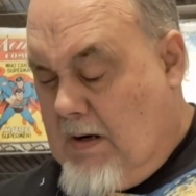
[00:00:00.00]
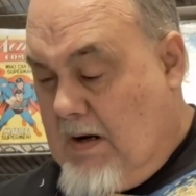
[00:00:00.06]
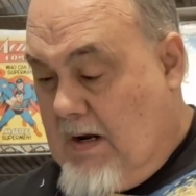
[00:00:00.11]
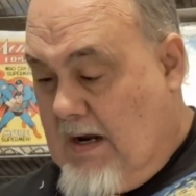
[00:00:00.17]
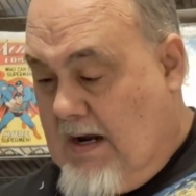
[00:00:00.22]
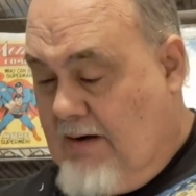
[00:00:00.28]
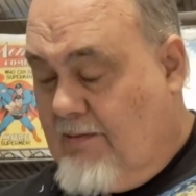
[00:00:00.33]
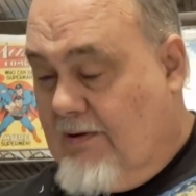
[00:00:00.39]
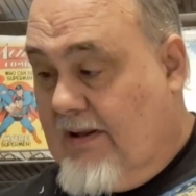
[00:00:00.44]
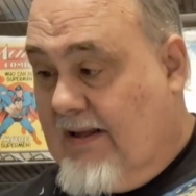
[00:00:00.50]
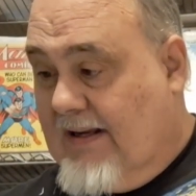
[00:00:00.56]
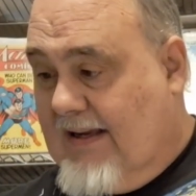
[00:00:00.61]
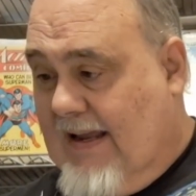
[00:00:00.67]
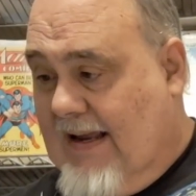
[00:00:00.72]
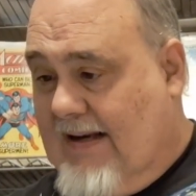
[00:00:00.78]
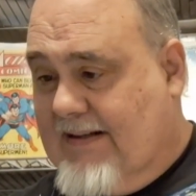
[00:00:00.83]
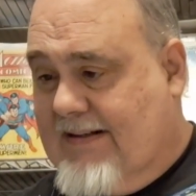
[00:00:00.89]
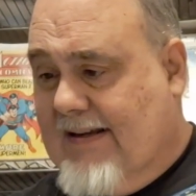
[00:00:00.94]
I really
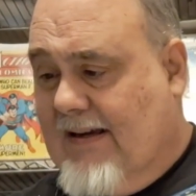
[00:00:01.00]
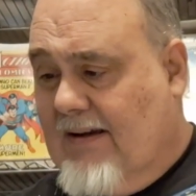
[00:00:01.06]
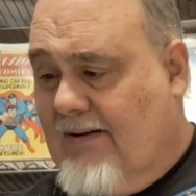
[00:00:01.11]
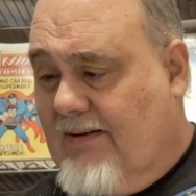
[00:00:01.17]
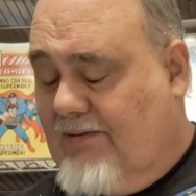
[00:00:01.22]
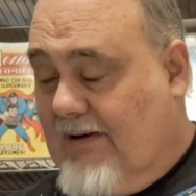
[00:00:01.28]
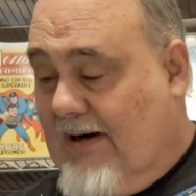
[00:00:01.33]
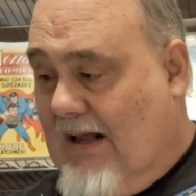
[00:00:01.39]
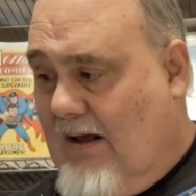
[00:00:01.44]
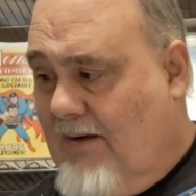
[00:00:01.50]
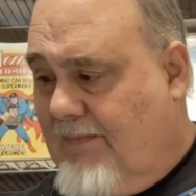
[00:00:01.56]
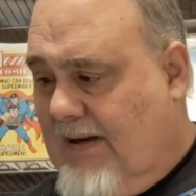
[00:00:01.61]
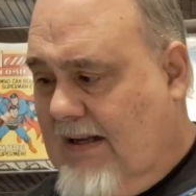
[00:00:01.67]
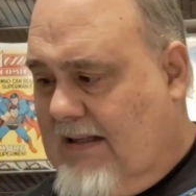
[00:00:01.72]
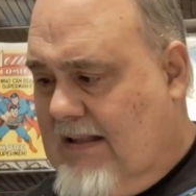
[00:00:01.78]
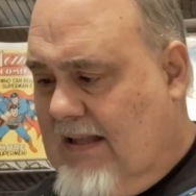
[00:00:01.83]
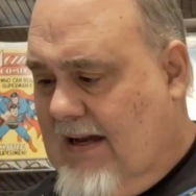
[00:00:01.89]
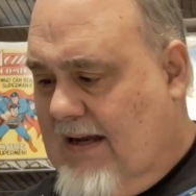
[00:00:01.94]
can't tell without my
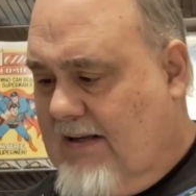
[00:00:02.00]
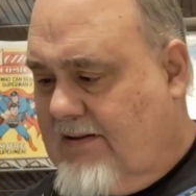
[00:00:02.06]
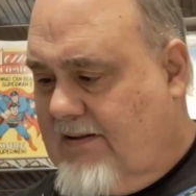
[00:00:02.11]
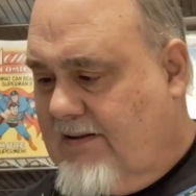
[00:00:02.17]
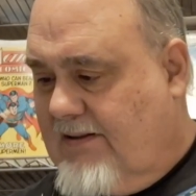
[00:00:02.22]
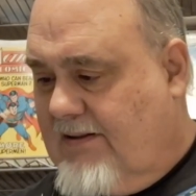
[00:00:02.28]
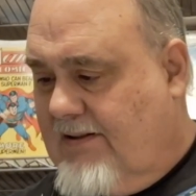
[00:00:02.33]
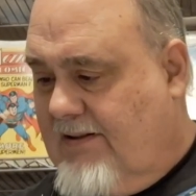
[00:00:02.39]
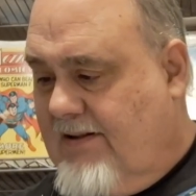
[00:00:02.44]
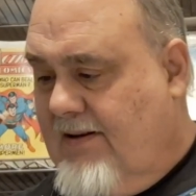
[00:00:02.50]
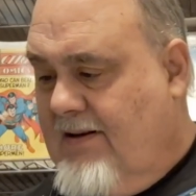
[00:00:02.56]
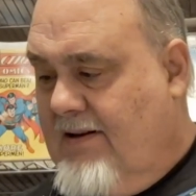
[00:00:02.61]
glasses.